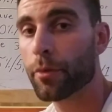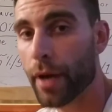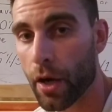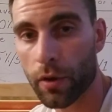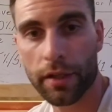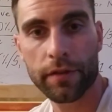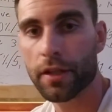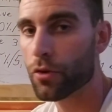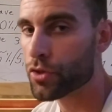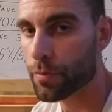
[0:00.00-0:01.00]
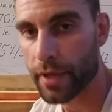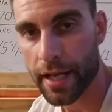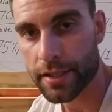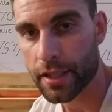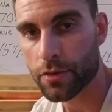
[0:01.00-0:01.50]
the powerlifting, your
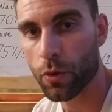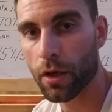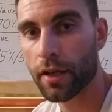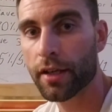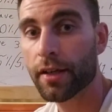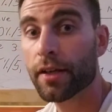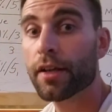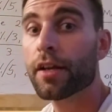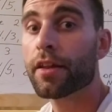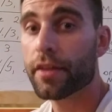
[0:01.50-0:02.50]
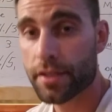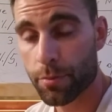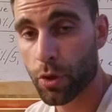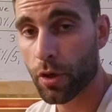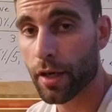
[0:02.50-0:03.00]
gymnastics work, this is the
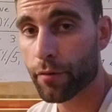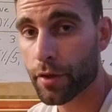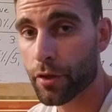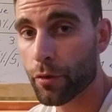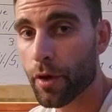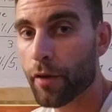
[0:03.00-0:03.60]
program for you.